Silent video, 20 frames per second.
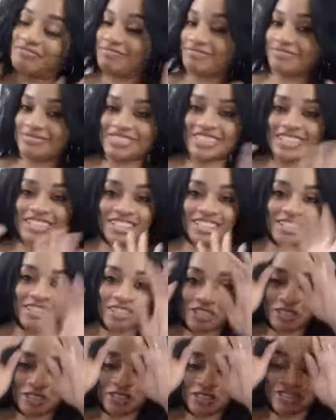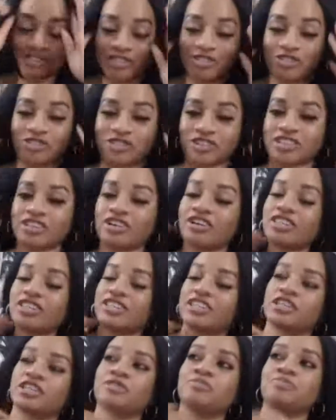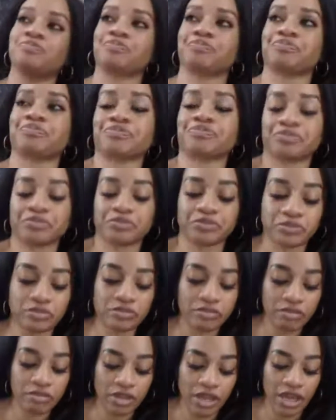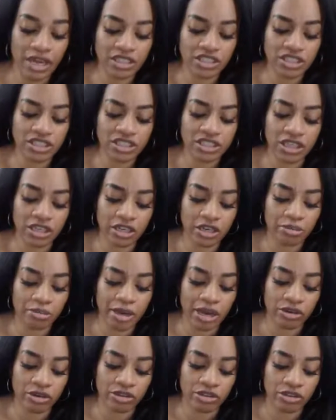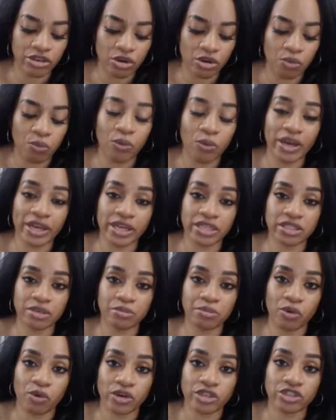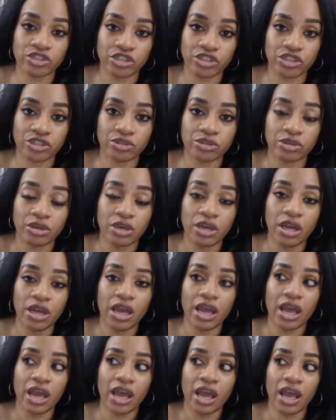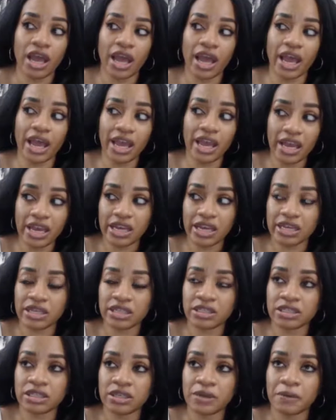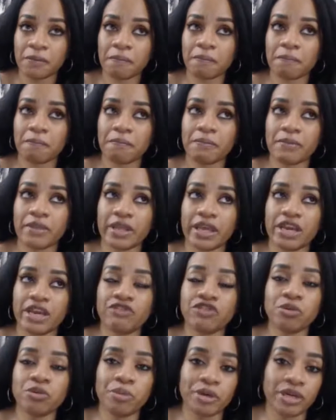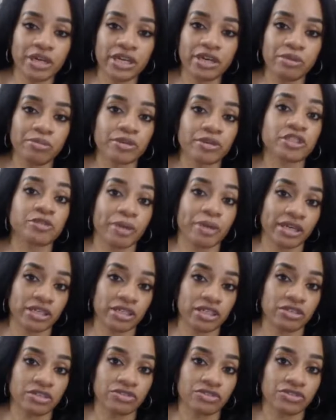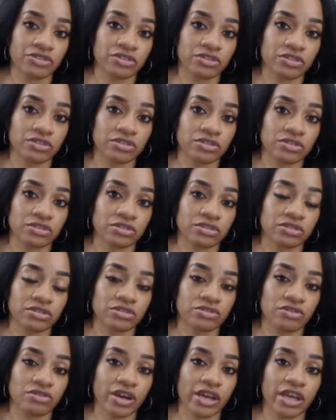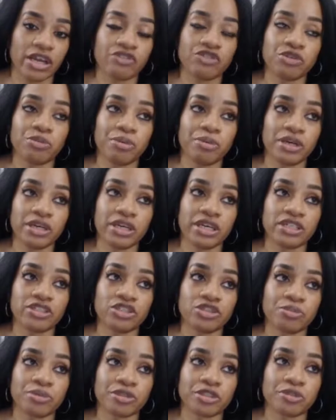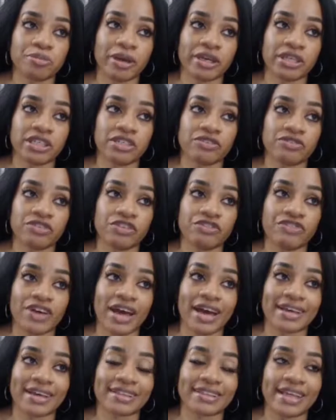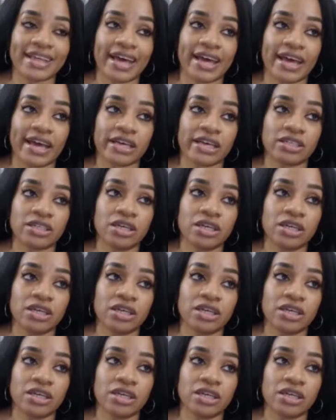just a little food for thought there. And just thinking about, what is important to you. And if you put it in perspective, right? If you put into perspective the fact that,